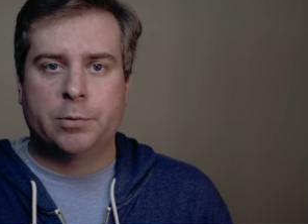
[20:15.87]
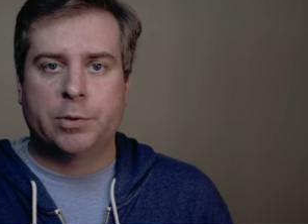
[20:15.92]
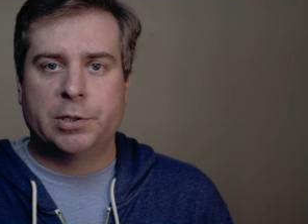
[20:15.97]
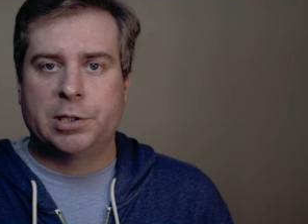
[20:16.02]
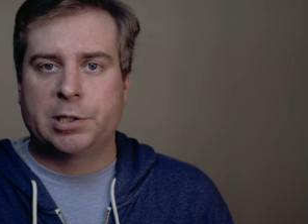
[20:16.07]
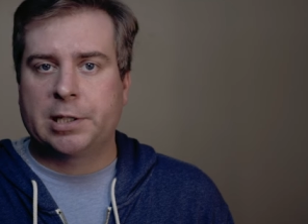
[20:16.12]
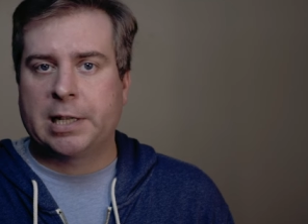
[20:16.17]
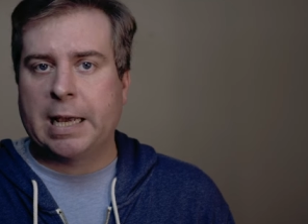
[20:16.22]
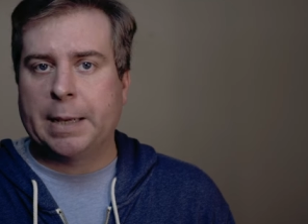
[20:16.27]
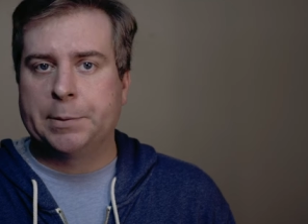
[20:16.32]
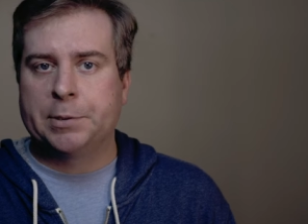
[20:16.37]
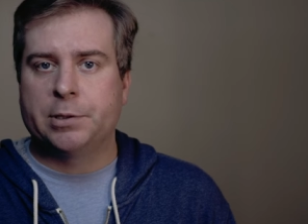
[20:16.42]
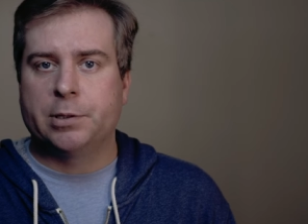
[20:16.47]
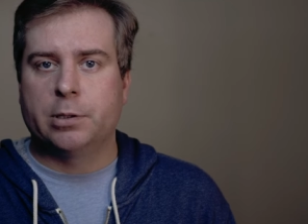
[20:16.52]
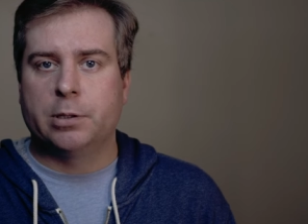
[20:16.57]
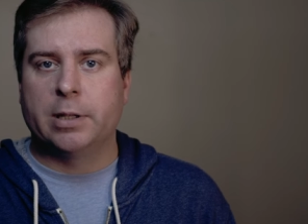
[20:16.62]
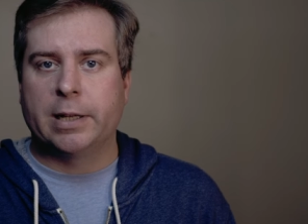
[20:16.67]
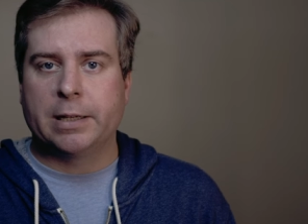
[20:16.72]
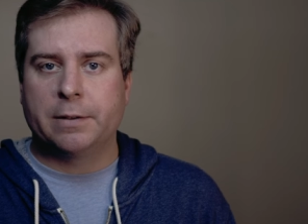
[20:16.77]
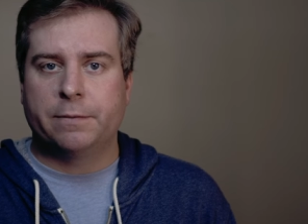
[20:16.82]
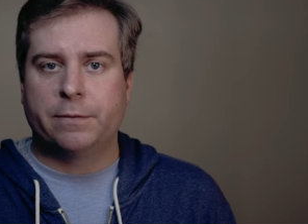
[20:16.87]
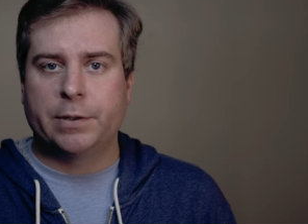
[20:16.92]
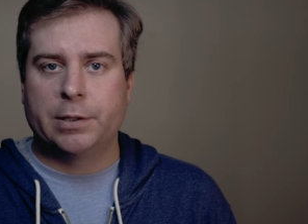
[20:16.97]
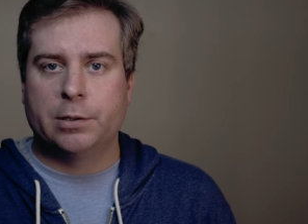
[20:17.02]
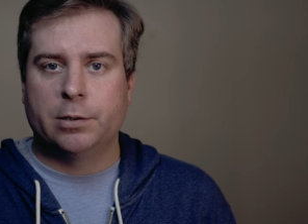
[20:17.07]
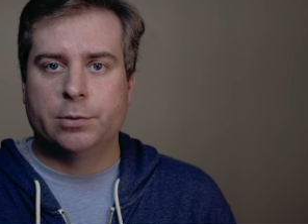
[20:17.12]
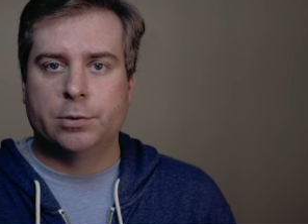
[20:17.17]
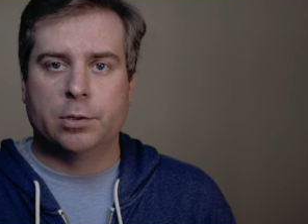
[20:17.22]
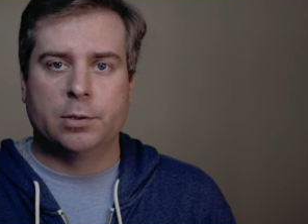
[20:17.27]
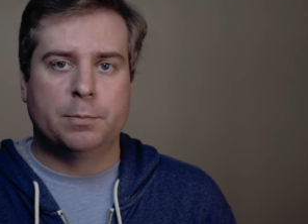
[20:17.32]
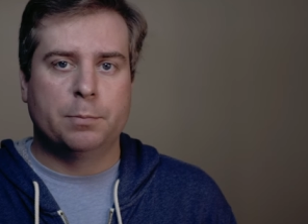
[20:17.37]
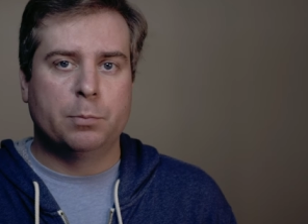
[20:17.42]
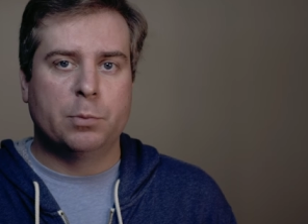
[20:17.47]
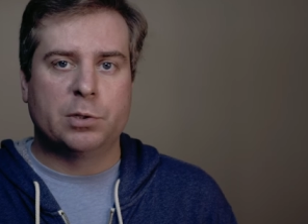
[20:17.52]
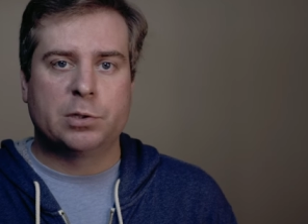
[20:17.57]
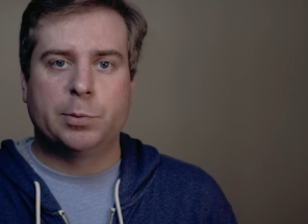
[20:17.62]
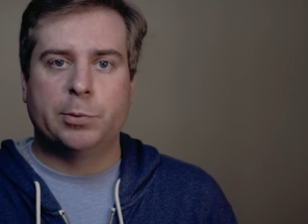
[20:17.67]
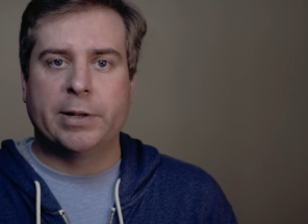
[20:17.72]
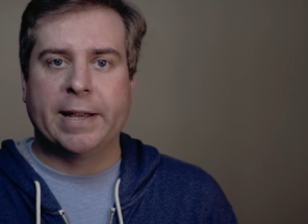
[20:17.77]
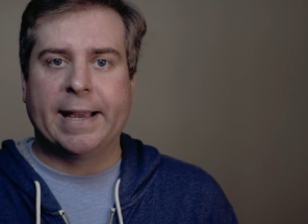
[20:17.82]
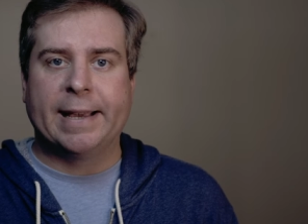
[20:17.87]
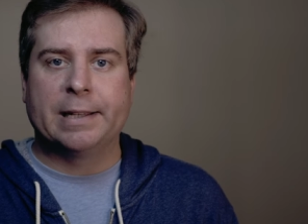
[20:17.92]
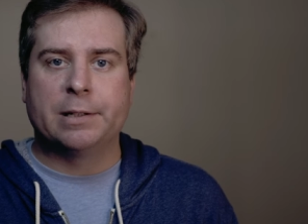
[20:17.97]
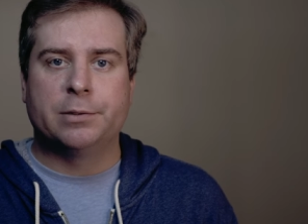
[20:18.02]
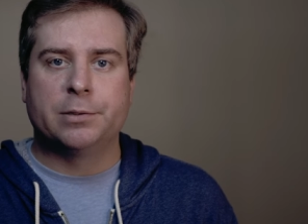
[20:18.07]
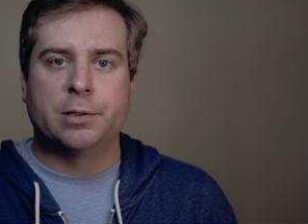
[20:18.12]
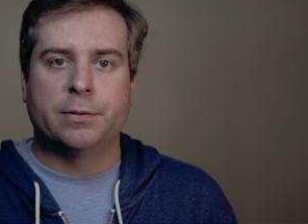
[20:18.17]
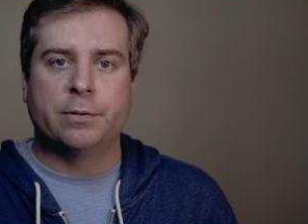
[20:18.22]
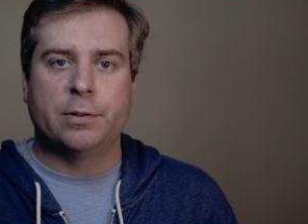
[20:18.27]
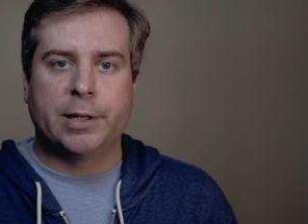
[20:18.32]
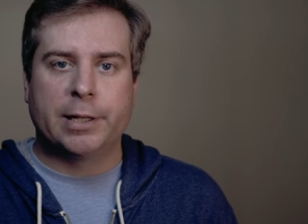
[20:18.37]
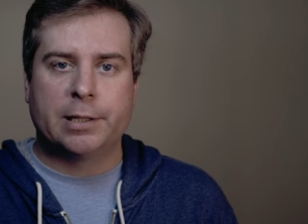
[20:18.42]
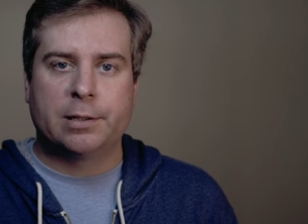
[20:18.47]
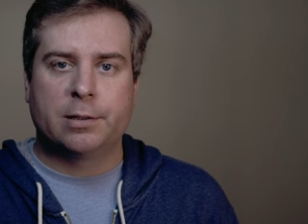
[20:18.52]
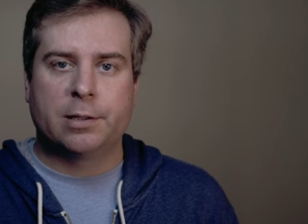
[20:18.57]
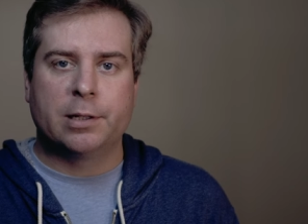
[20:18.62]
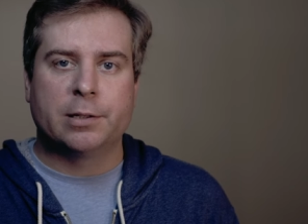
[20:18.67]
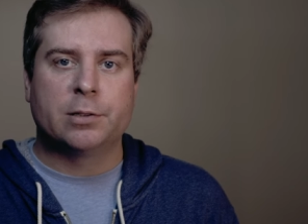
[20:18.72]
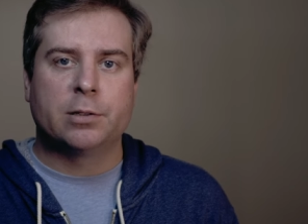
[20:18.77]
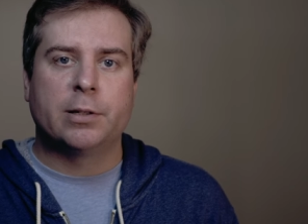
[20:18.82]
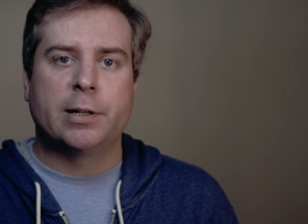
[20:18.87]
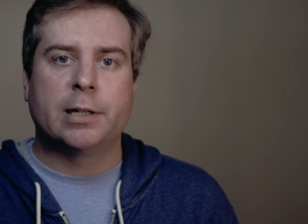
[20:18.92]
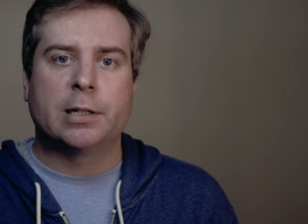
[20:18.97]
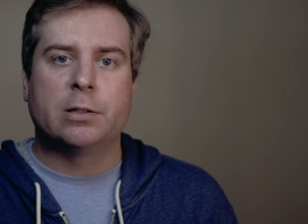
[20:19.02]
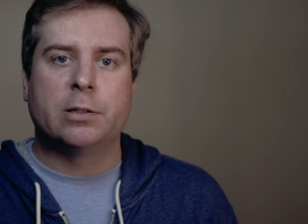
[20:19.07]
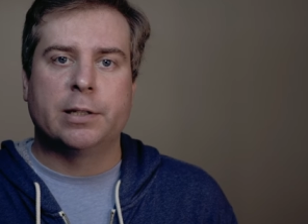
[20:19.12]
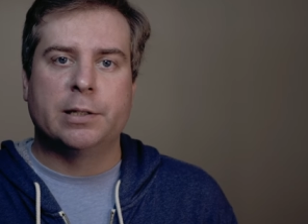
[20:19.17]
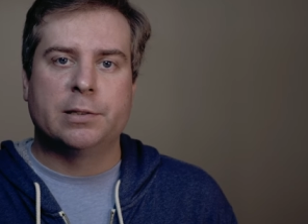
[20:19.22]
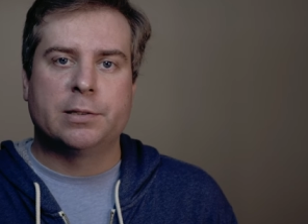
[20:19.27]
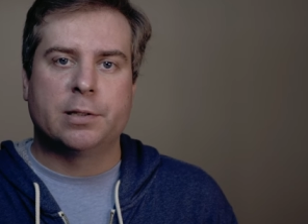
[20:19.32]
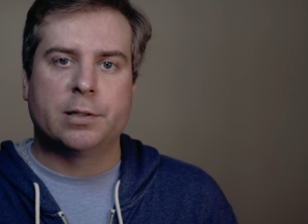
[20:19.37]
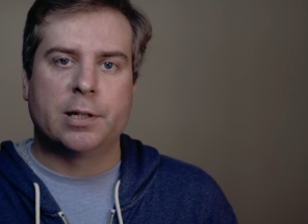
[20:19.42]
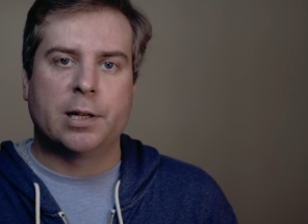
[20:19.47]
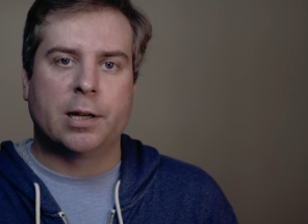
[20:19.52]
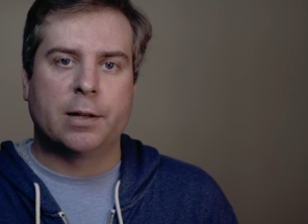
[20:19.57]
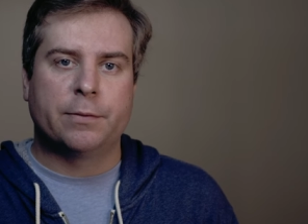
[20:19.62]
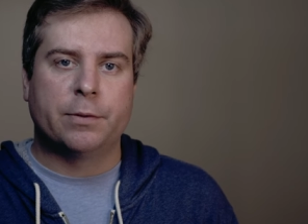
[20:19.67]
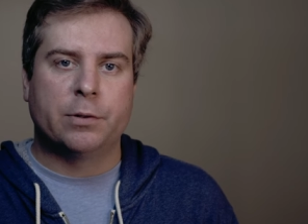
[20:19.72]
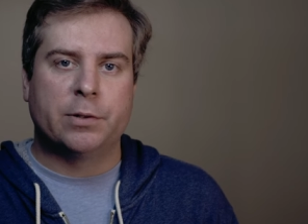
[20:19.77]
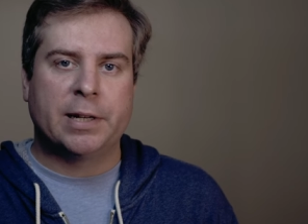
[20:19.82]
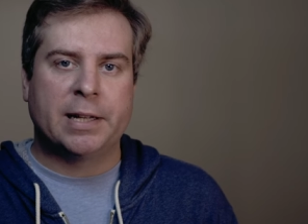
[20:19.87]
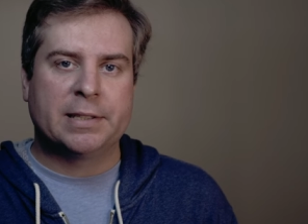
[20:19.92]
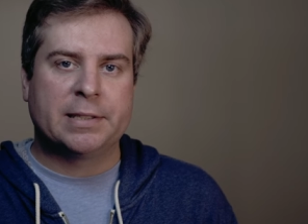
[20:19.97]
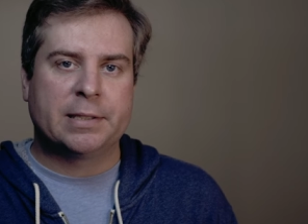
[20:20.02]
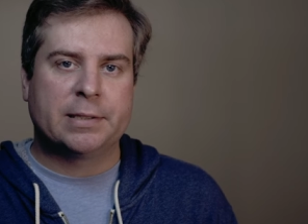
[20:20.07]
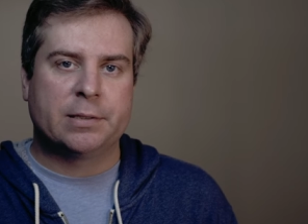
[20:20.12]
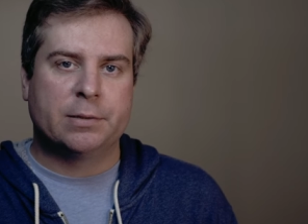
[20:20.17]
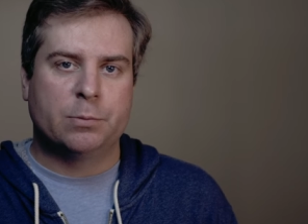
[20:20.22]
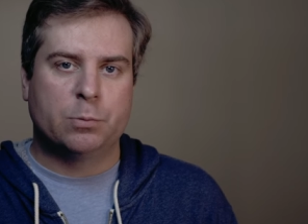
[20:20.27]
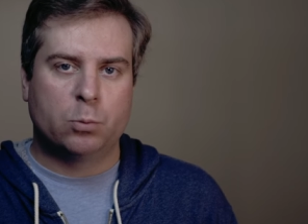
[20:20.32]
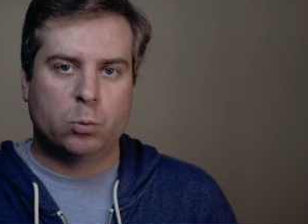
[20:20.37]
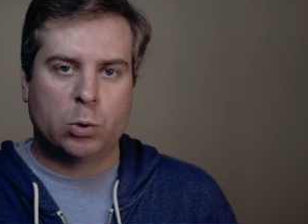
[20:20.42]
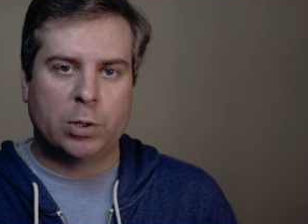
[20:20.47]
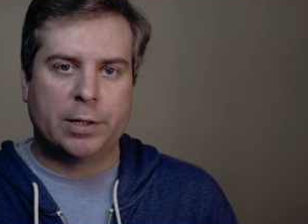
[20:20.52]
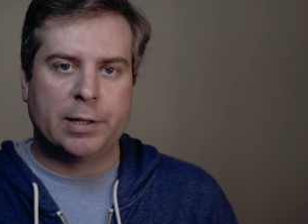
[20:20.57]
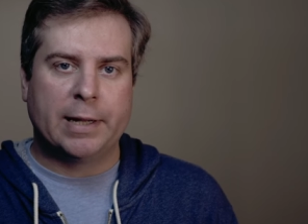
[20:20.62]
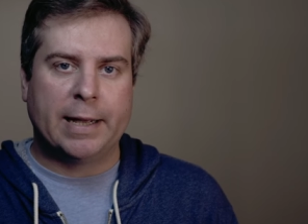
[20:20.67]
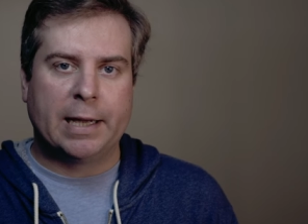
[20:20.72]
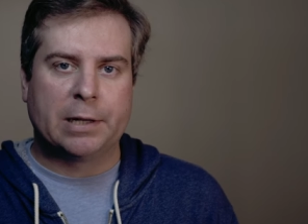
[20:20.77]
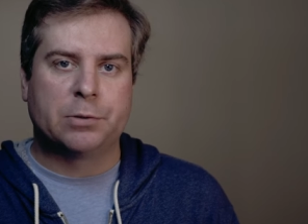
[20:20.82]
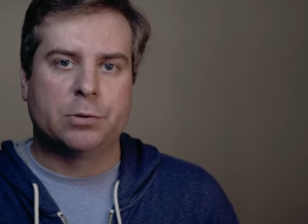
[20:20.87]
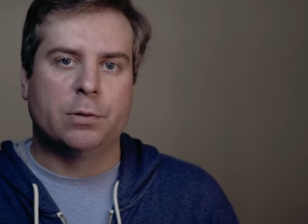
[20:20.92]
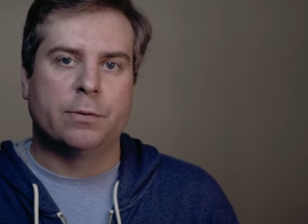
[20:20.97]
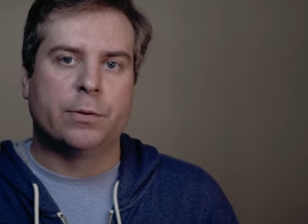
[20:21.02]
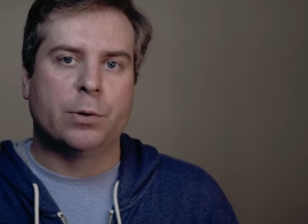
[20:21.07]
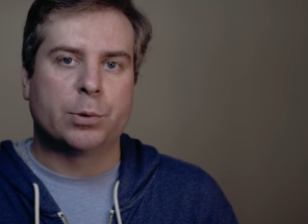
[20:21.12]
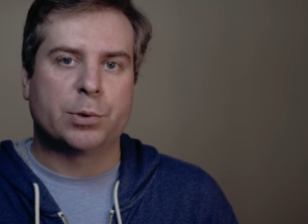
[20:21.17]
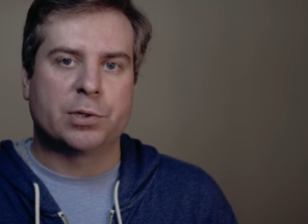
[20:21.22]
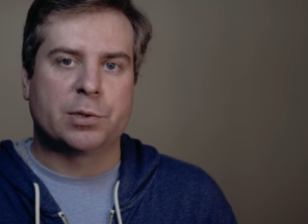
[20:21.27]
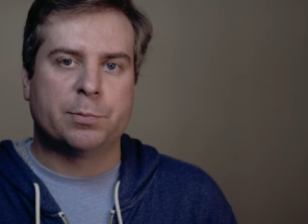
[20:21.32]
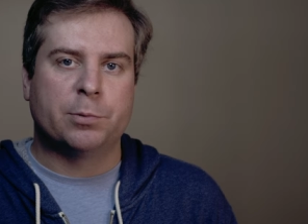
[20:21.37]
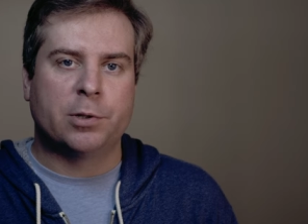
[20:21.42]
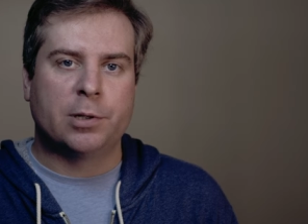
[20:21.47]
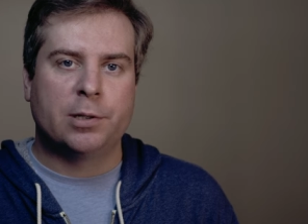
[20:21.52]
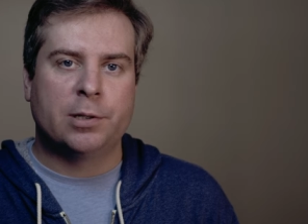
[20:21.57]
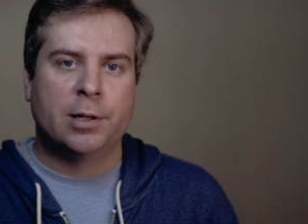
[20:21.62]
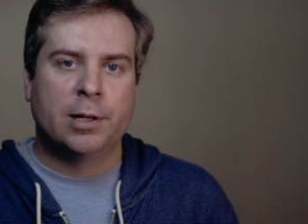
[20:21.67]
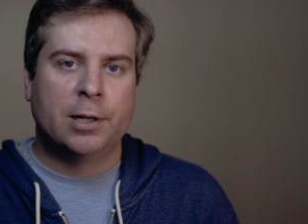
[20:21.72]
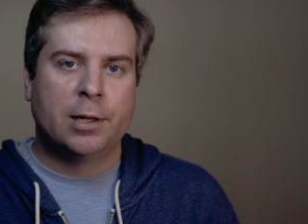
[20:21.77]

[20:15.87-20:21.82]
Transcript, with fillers: which captured the light field or multiple angles of light, the underlying lens of the iPhone has one actual focus point.